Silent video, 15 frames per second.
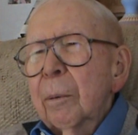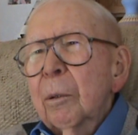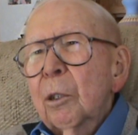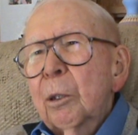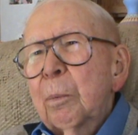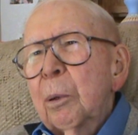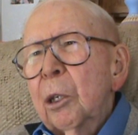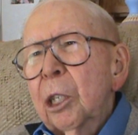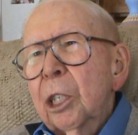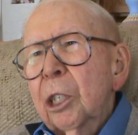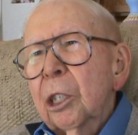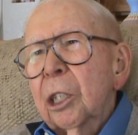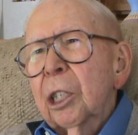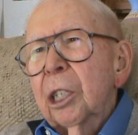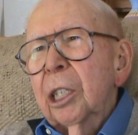was pretty
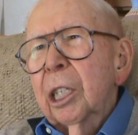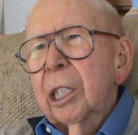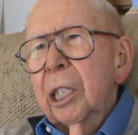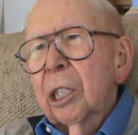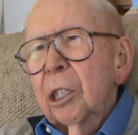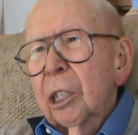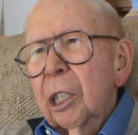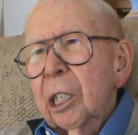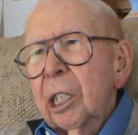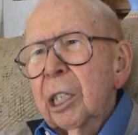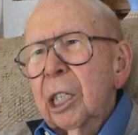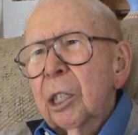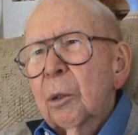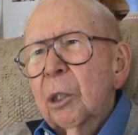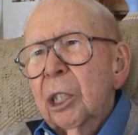good, uh, and
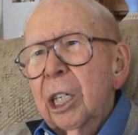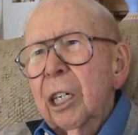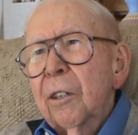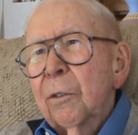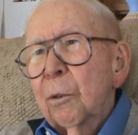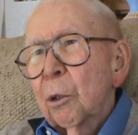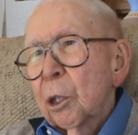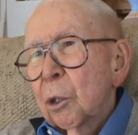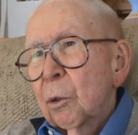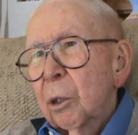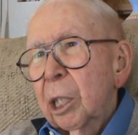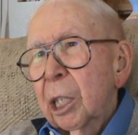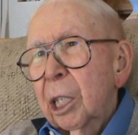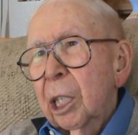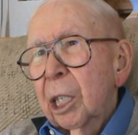this was Air Force
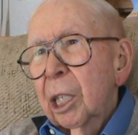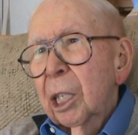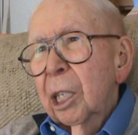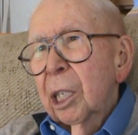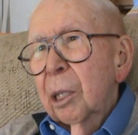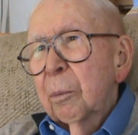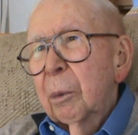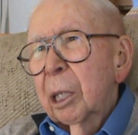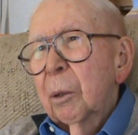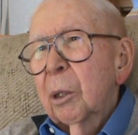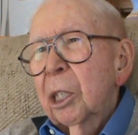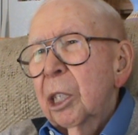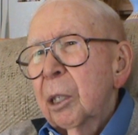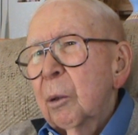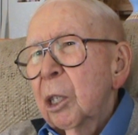really, yeah. but it
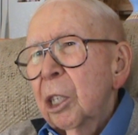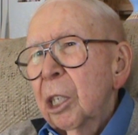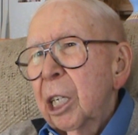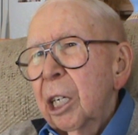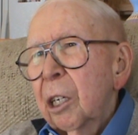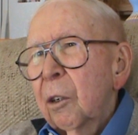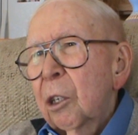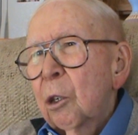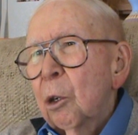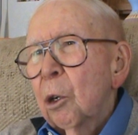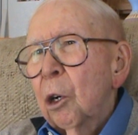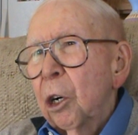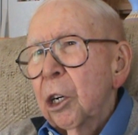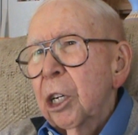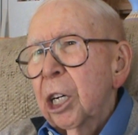wasn't, it wasn't Air
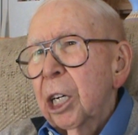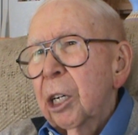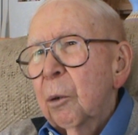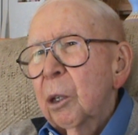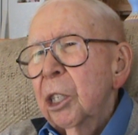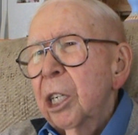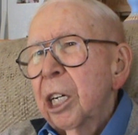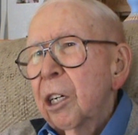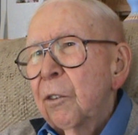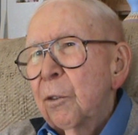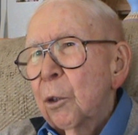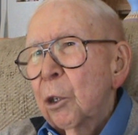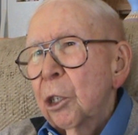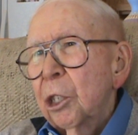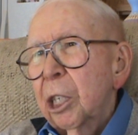Corps yet. It wasn't Air
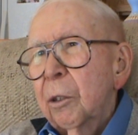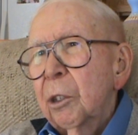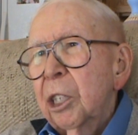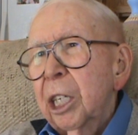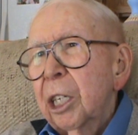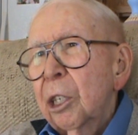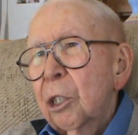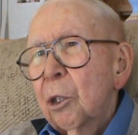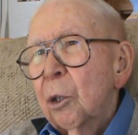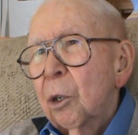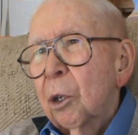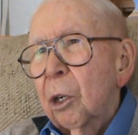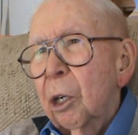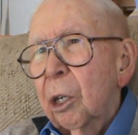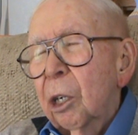Force yet, it was Air right. Corps.
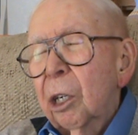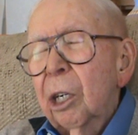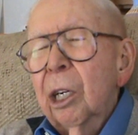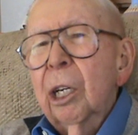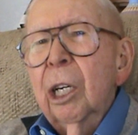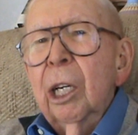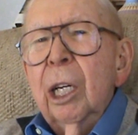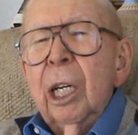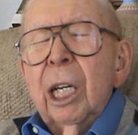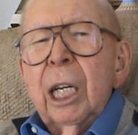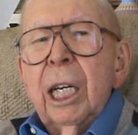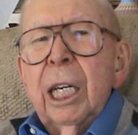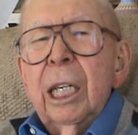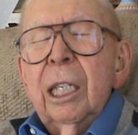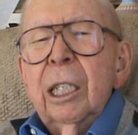Right, right.
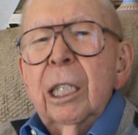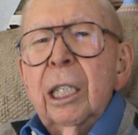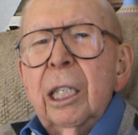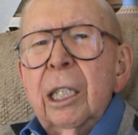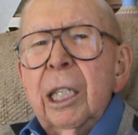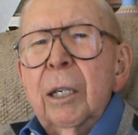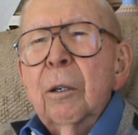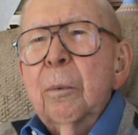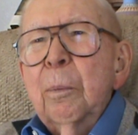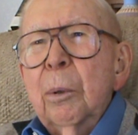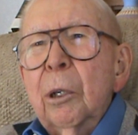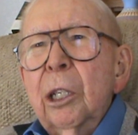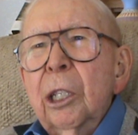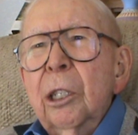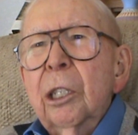And uh, they were
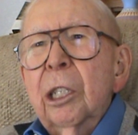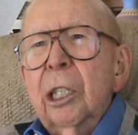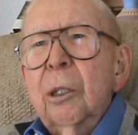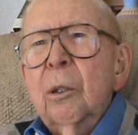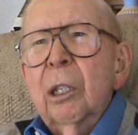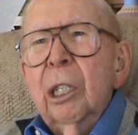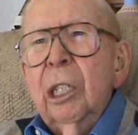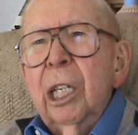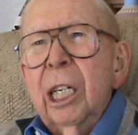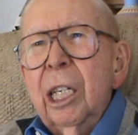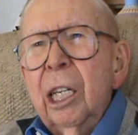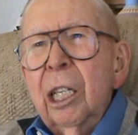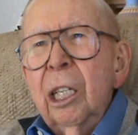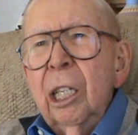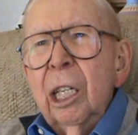pretty good at, at
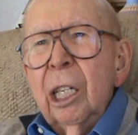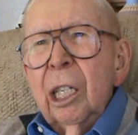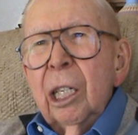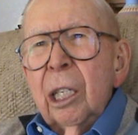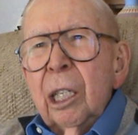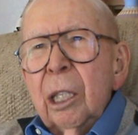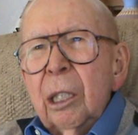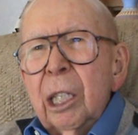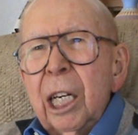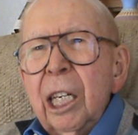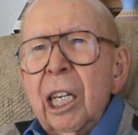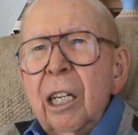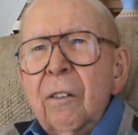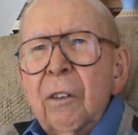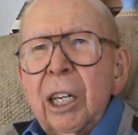getting, taking
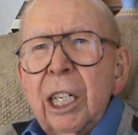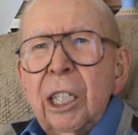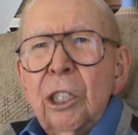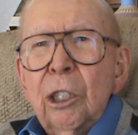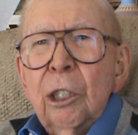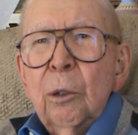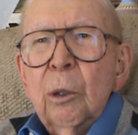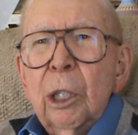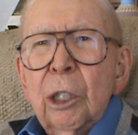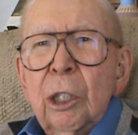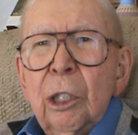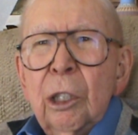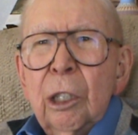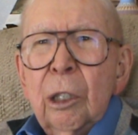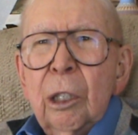advantage of what
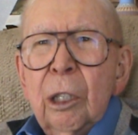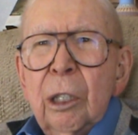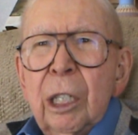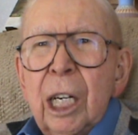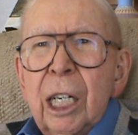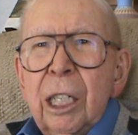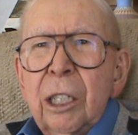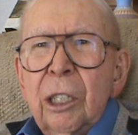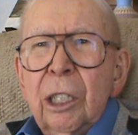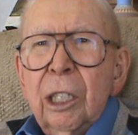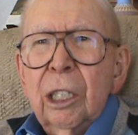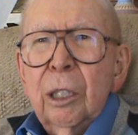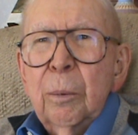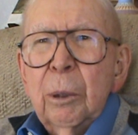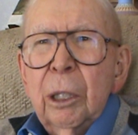your knowledge and
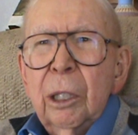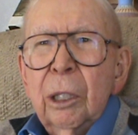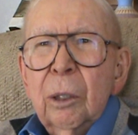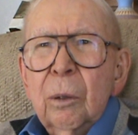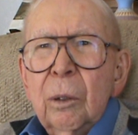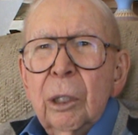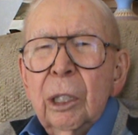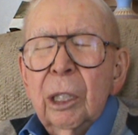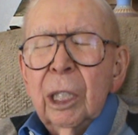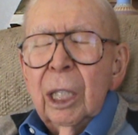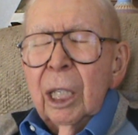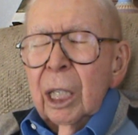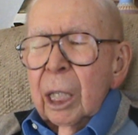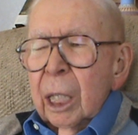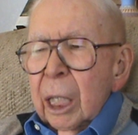experience was.
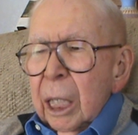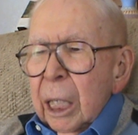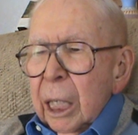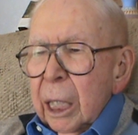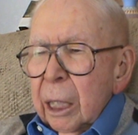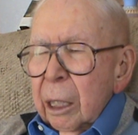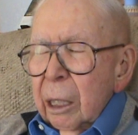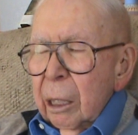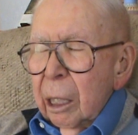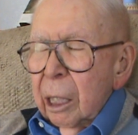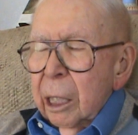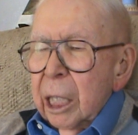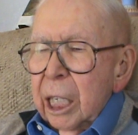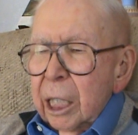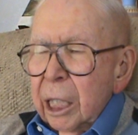And
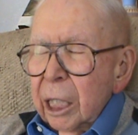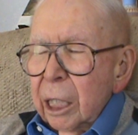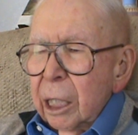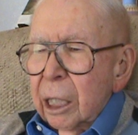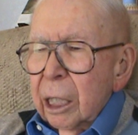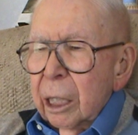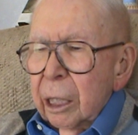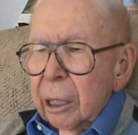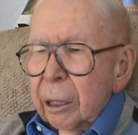they didn't, uh,